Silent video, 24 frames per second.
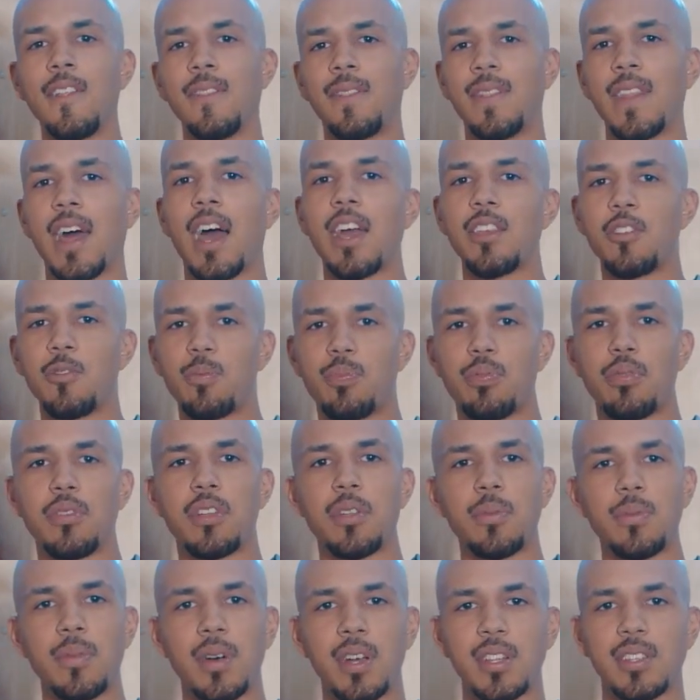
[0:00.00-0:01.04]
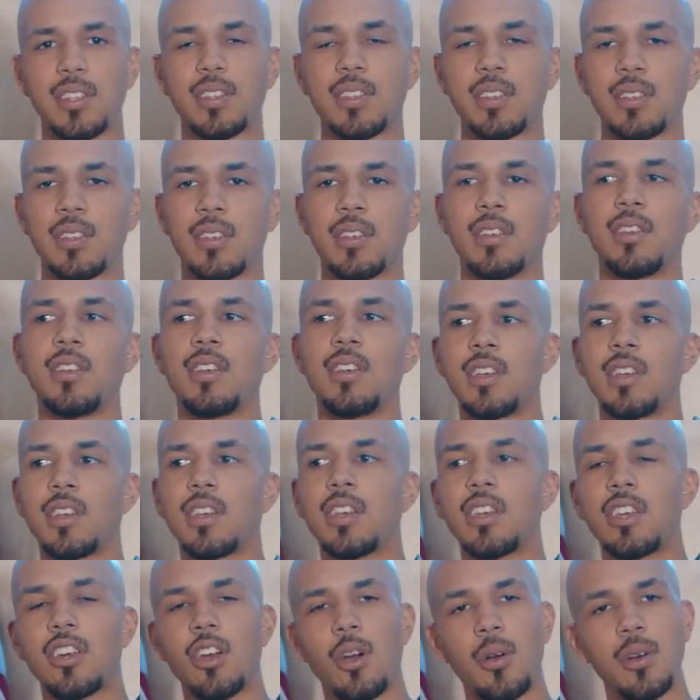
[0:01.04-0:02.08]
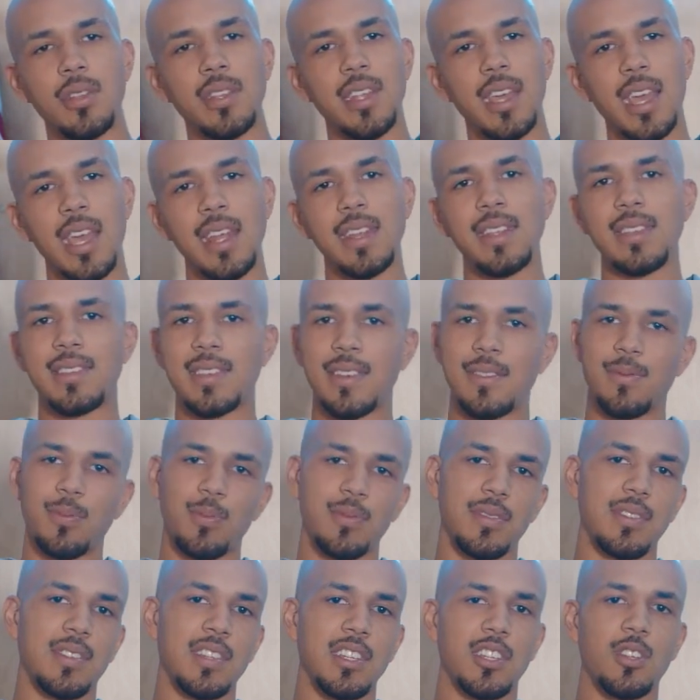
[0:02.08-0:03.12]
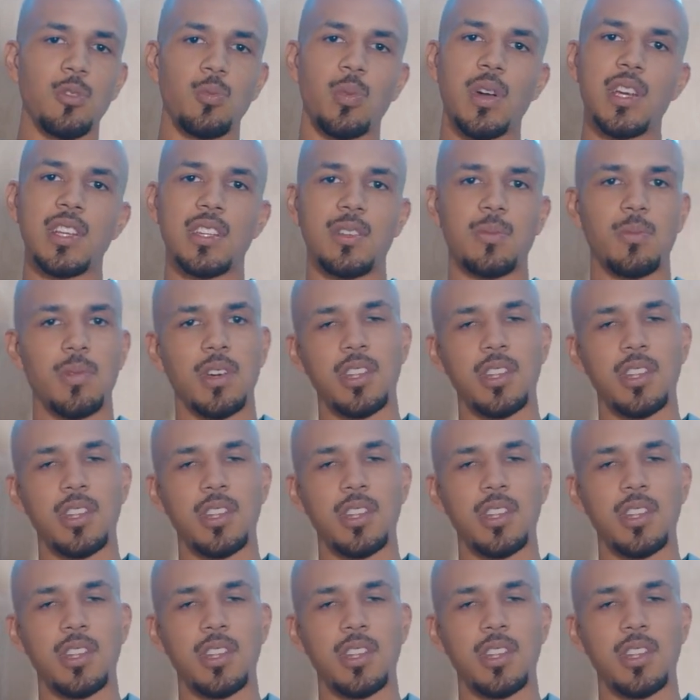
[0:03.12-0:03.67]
Now you pretty much can go into any situation,